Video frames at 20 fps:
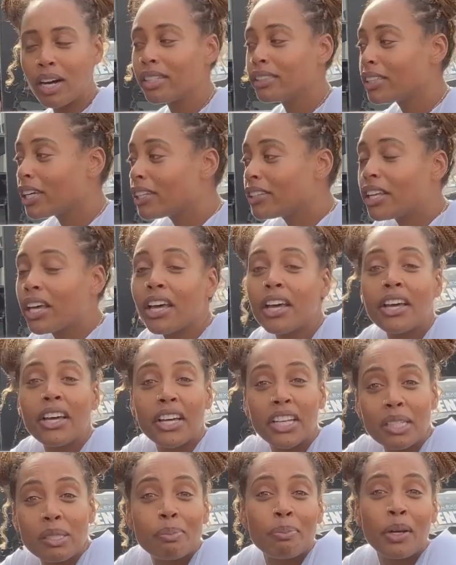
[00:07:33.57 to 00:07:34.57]
Under
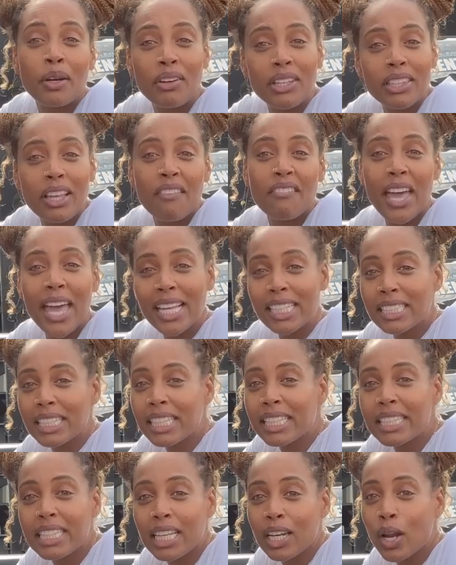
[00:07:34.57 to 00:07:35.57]
the Spirit of
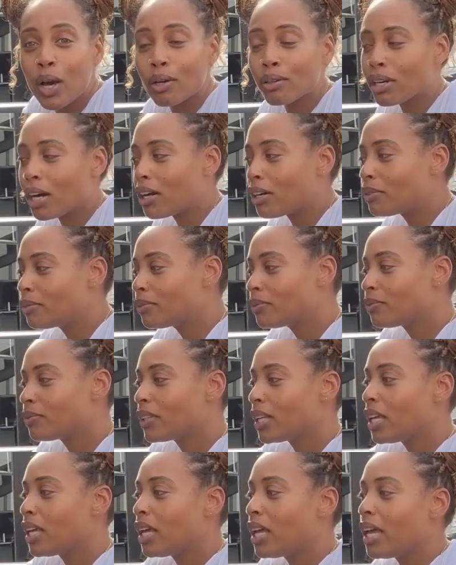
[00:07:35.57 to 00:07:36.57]
Ecstasy logo,
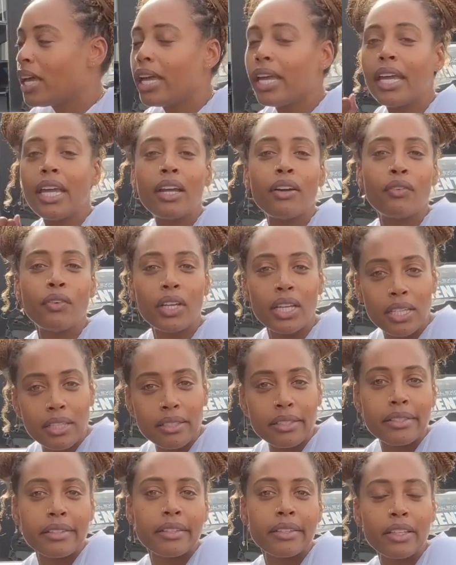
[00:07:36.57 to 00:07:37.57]
here
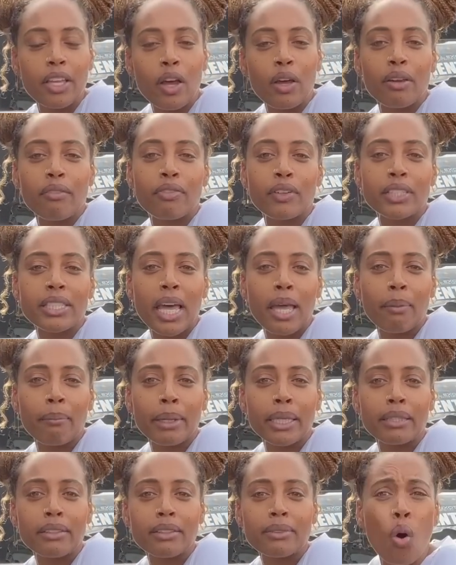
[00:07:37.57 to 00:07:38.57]
is your
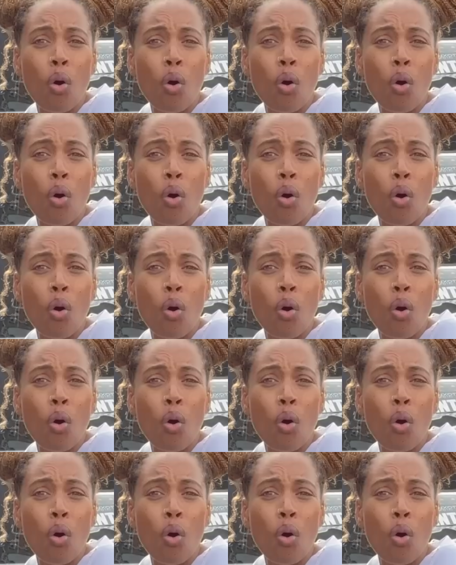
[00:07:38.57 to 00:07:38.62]
infotainment.